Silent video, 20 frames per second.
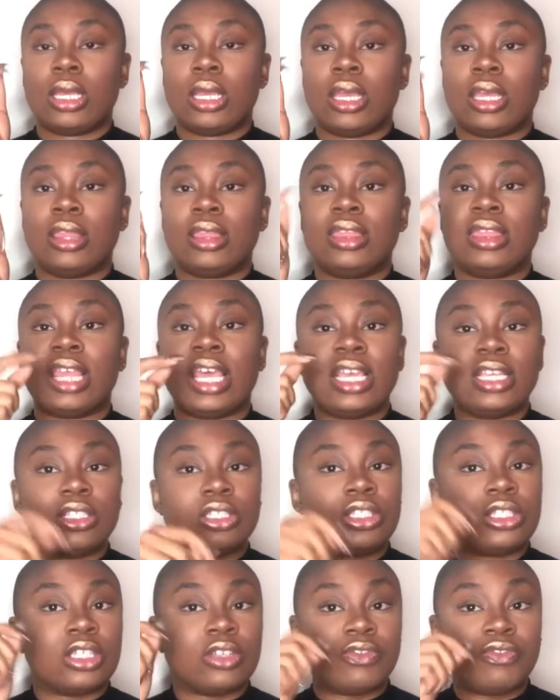and
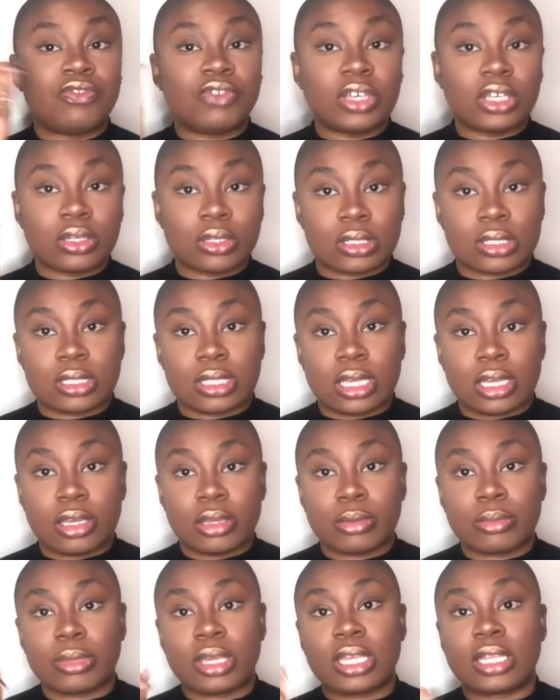then she fills
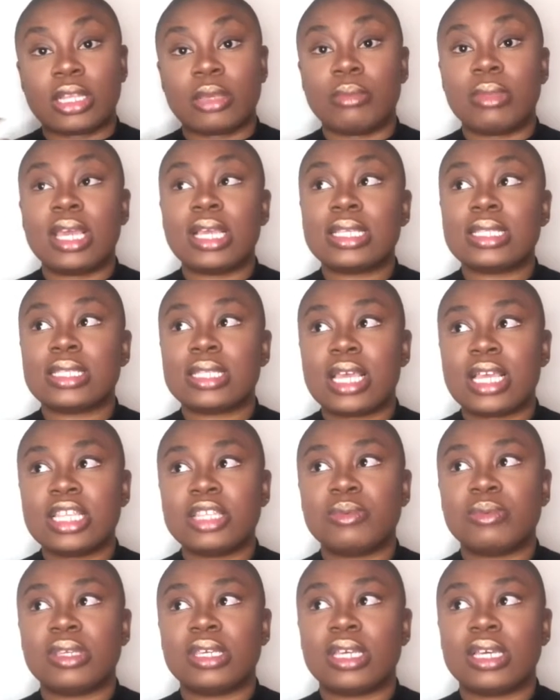them. And it makes
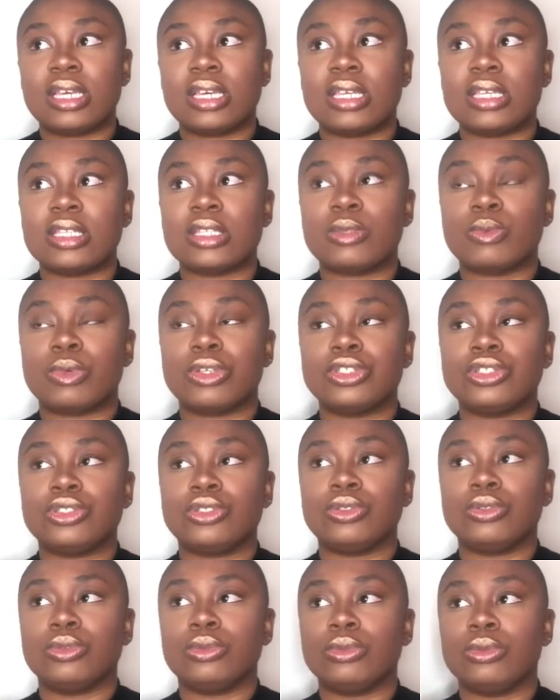sense because when
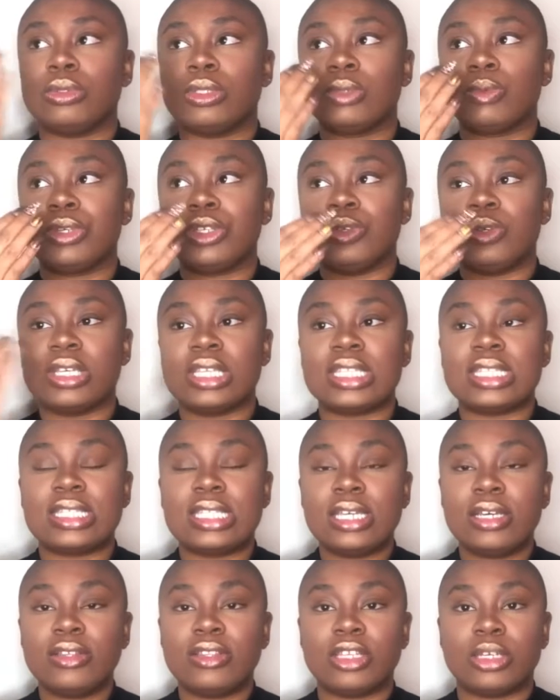you
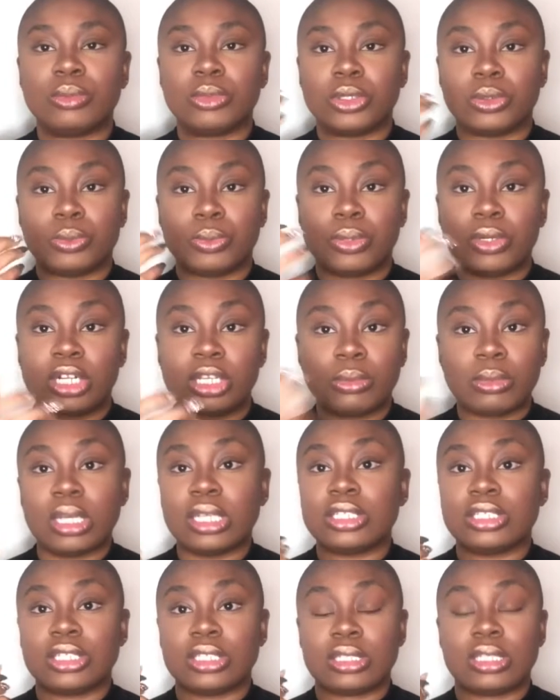conceal them, you're pretty
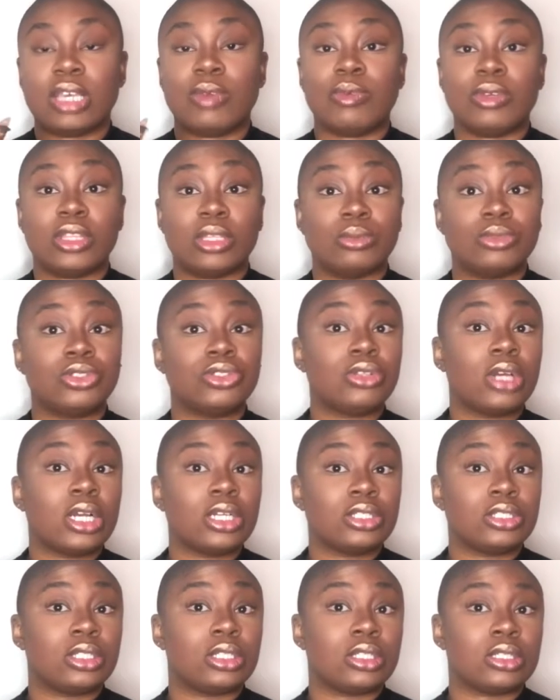much just giving them
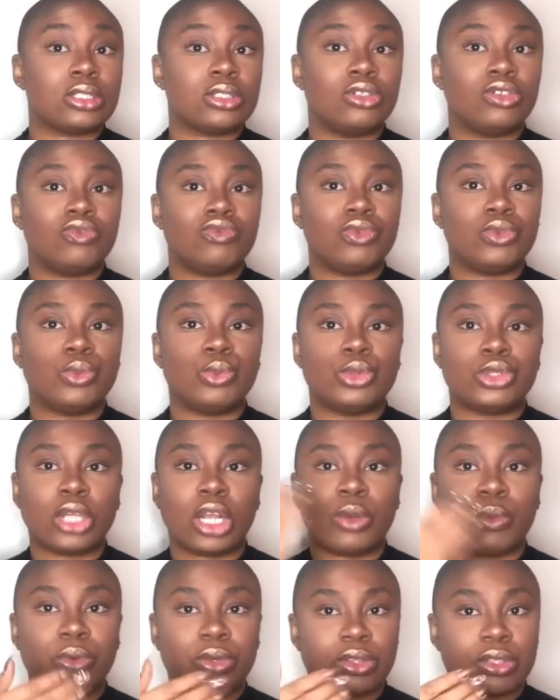structure. So if you
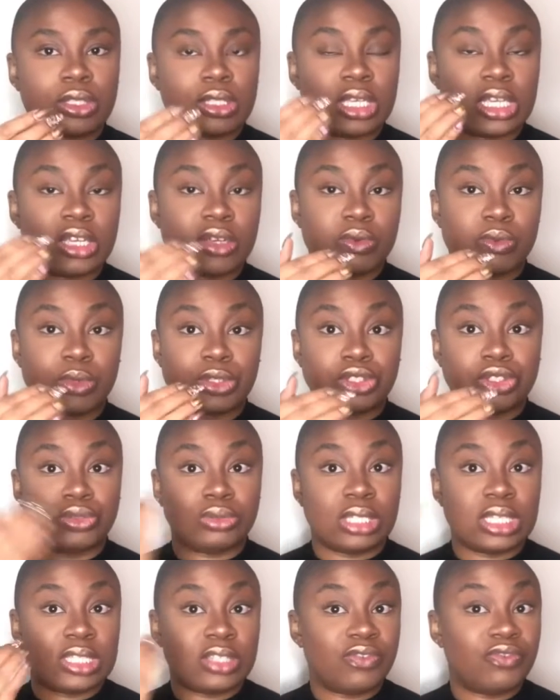start with seeing what
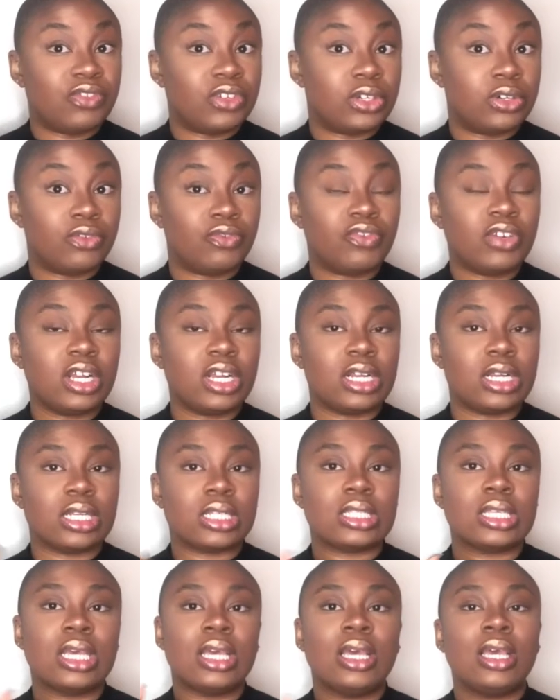you need to fill
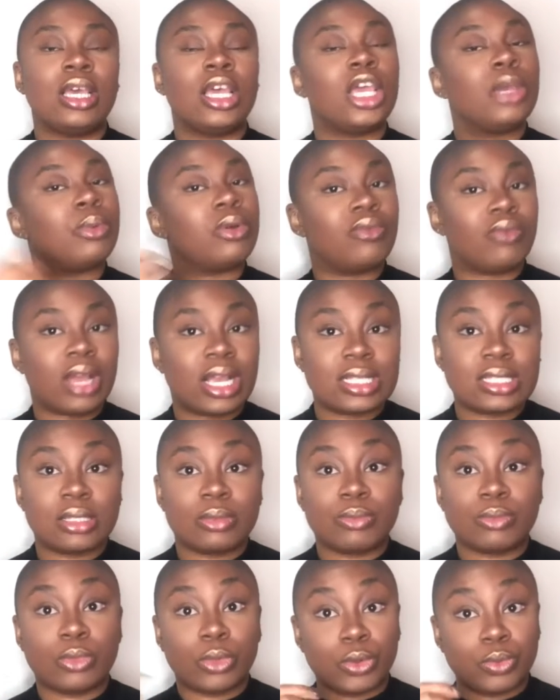first, it provides
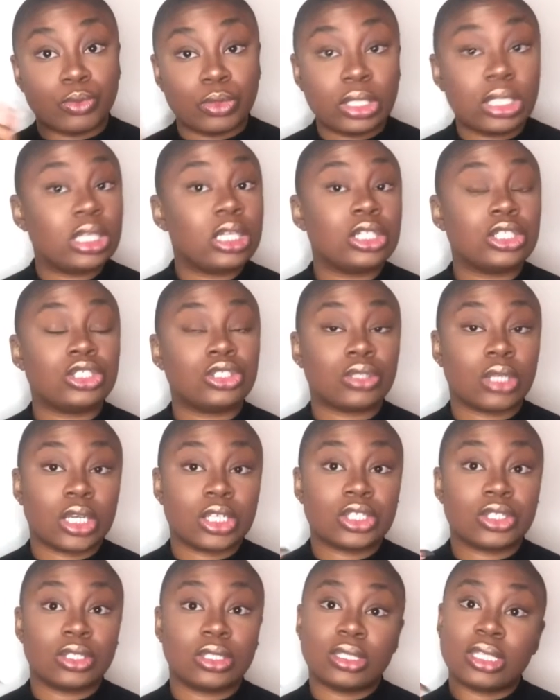a really good
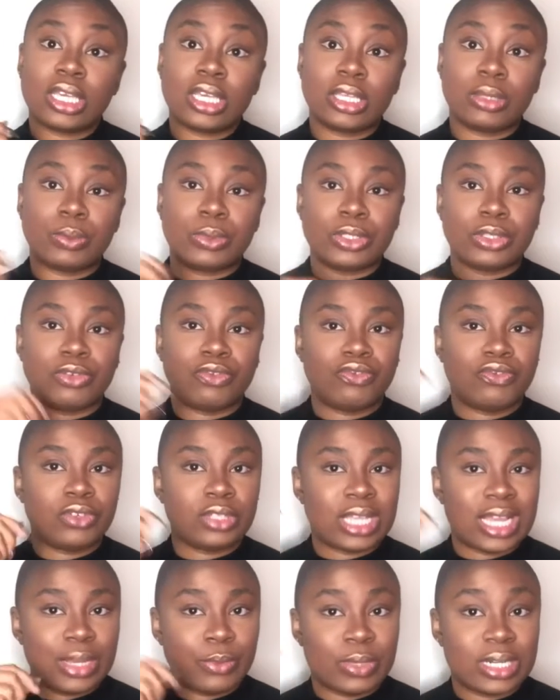structure, and then when
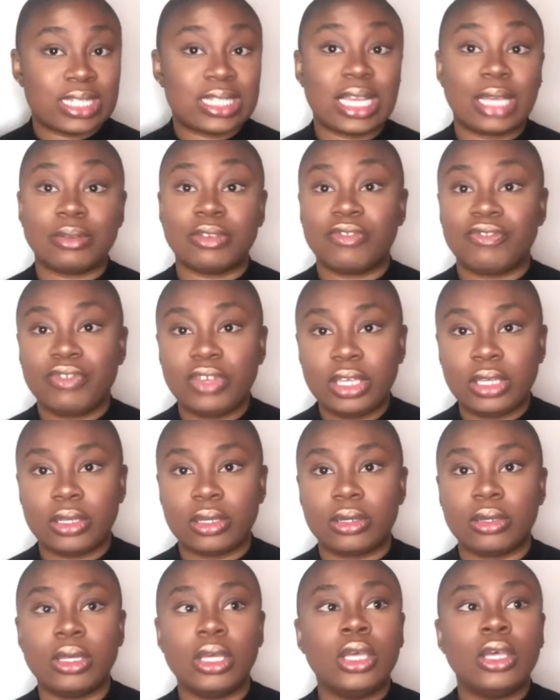it's time to
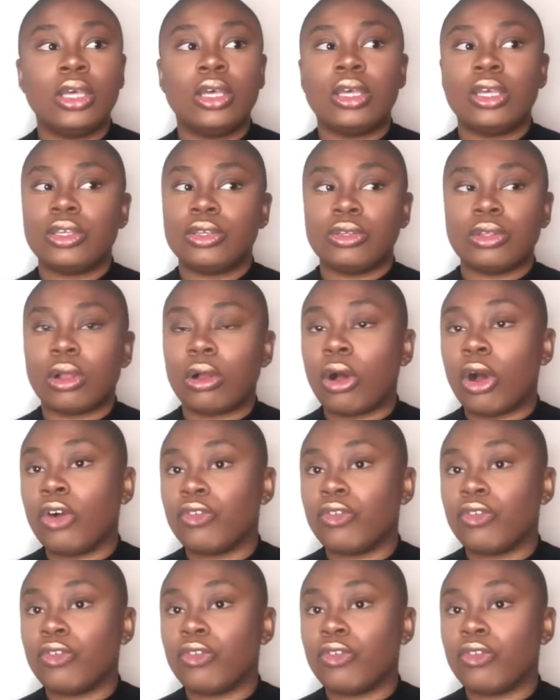fill, you don't